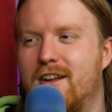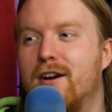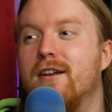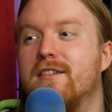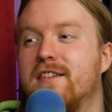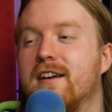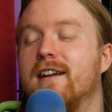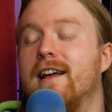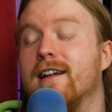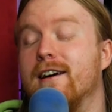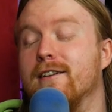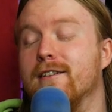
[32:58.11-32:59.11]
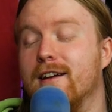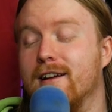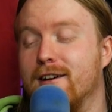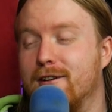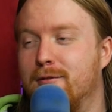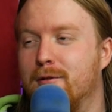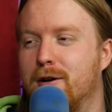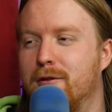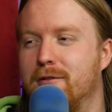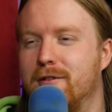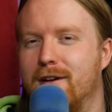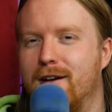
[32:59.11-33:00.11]
Sarah said, and I and I oh,
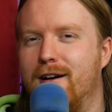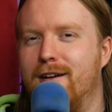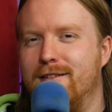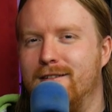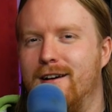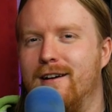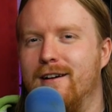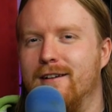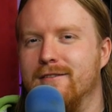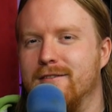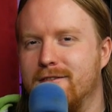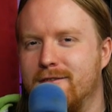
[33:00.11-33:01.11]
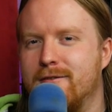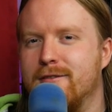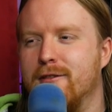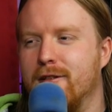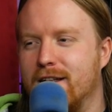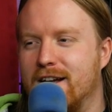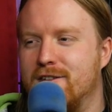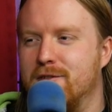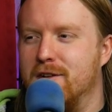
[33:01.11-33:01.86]
quote, uh, "Uh, The Last